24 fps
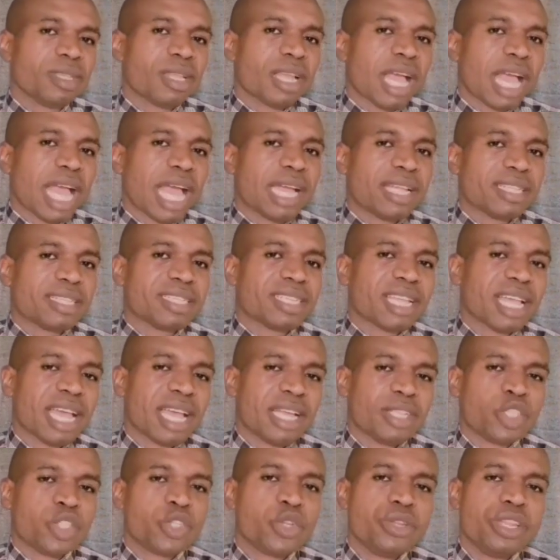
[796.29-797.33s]
at
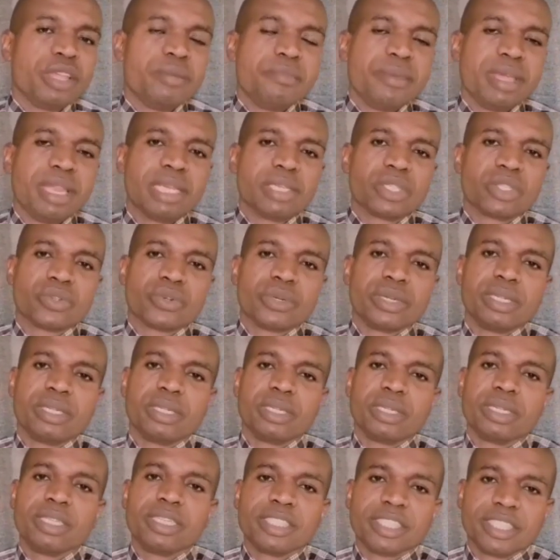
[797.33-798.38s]
Anthony Ministry
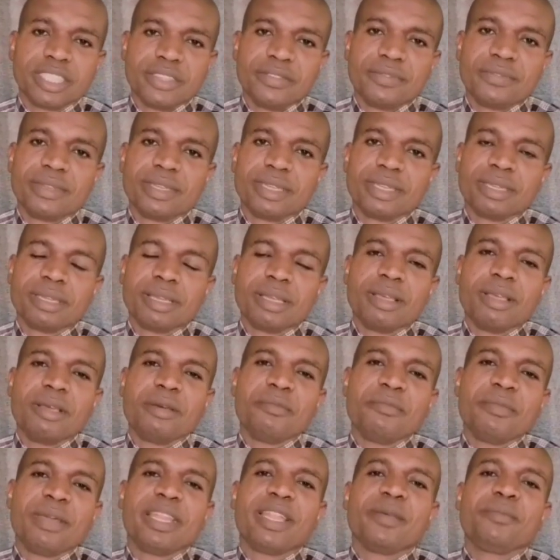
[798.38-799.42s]
TV.
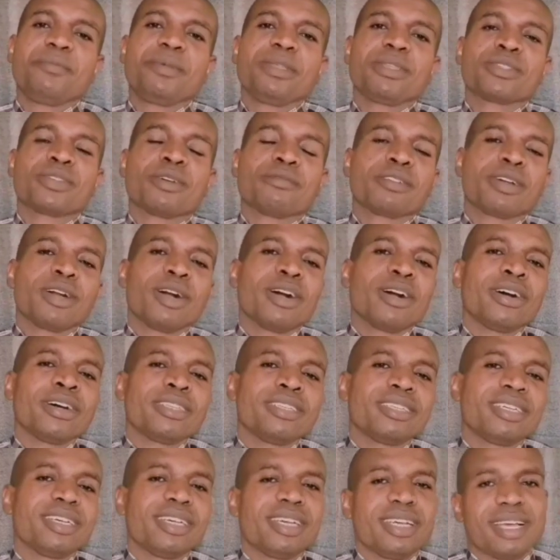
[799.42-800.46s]
May the peace of
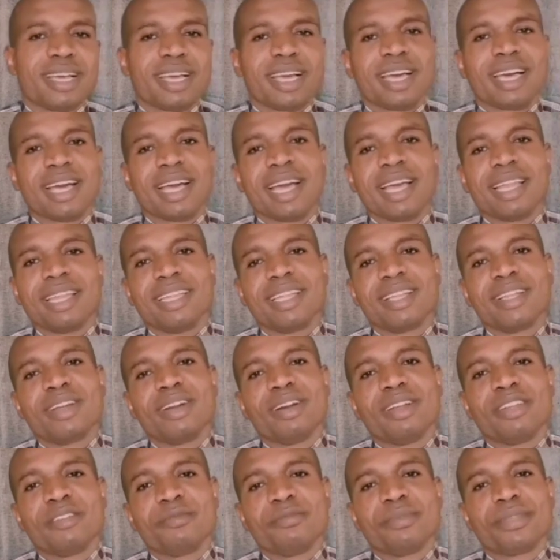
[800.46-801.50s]
God and the
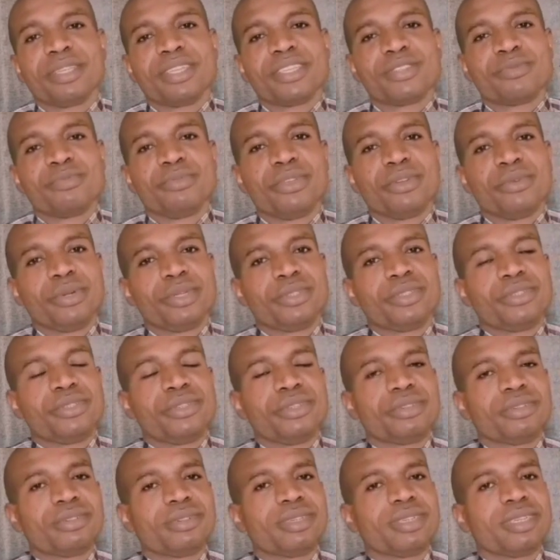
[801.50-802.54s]
God of peace be with
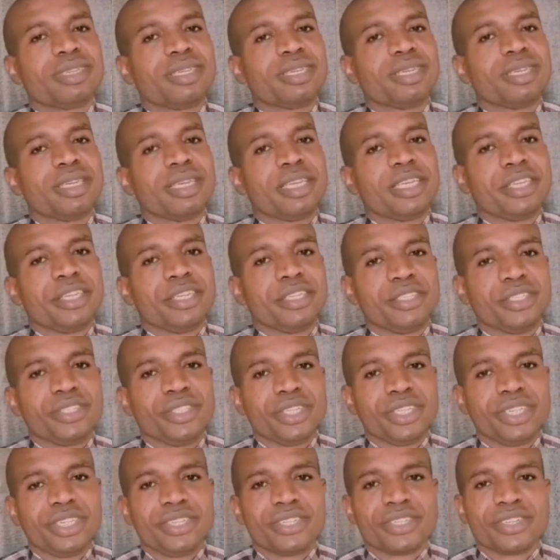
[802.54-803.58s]
you. In
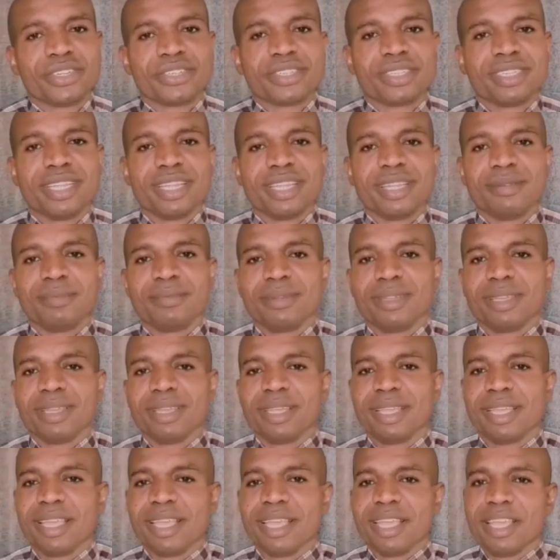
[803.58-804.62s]
Jesus' name,
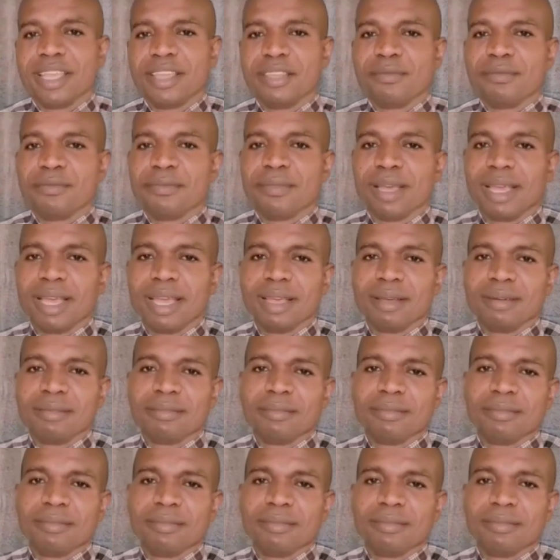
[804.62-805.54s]
amen.